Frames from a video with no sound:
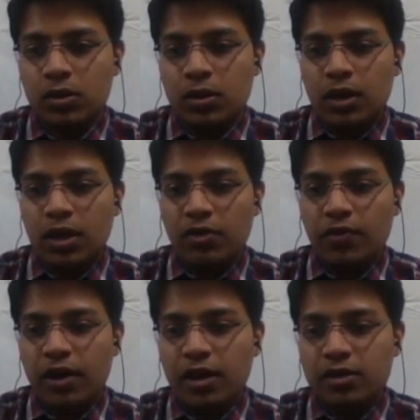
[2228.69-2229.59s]

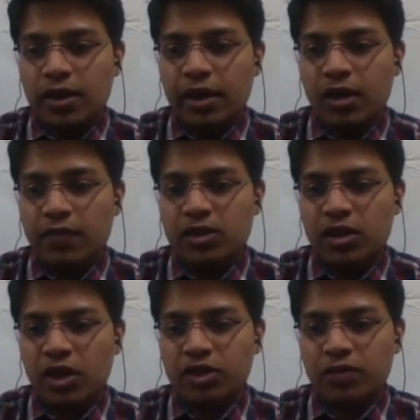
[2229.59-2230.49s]
Inquiry is like an
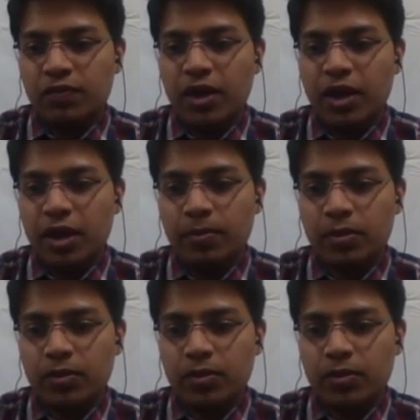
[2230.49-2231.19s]
investigation, very in depth.